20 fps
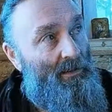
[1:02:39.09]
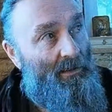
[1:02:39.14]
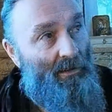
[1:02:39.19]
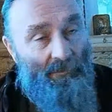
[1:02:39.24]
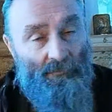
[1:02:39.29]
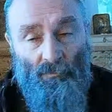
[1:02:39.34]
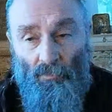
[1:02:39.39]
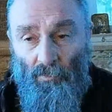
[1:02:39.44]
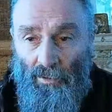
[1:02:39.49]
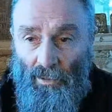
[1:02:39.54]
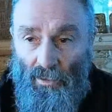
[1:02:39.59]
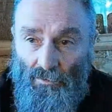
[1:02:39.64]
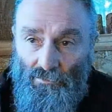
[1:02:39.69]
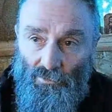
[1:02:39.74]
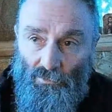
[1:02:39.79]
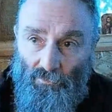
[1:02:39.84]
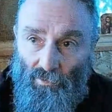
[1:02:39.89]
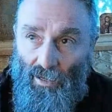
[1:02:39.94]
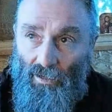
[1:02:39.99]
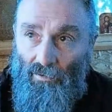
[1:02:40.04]
Even when I was
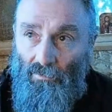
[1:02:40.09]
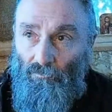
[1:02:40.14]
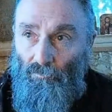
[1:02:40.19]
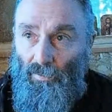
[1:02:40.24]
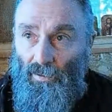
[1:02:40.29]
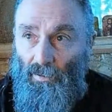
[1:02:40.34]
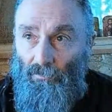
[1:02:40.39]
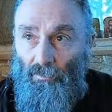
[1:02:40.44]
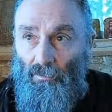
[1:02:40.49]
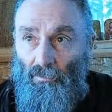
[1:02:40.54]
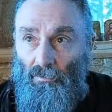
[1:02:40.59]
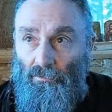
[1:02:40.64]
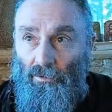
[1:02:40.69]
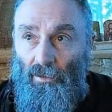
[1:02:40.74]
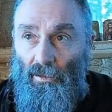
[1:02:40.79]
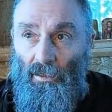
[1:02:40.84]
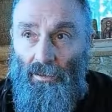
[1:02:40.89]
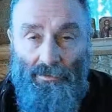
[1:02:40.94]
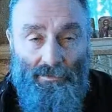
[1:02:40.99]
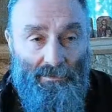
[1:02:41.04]
around people,
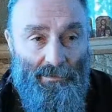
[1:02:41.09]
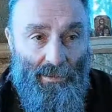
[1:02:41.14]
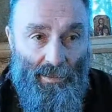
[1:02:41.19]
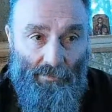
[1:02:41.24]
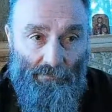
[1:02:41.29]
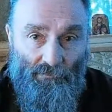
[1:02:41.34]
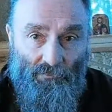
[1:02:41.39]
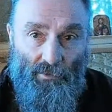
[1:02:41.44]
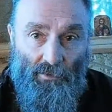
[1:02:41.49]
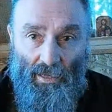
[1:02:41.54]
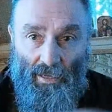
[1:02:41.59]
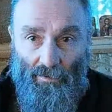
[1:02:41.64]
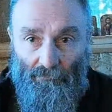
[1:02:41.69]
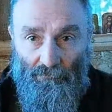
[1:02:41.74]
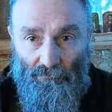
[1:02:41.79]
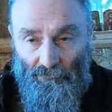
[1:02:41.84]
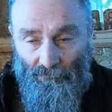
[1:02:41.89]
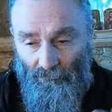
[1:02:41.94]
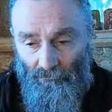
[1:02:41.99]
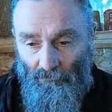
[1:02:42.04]
I didn't have to
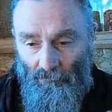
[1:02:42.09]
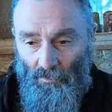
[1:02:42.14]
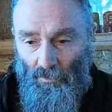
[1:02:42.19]
have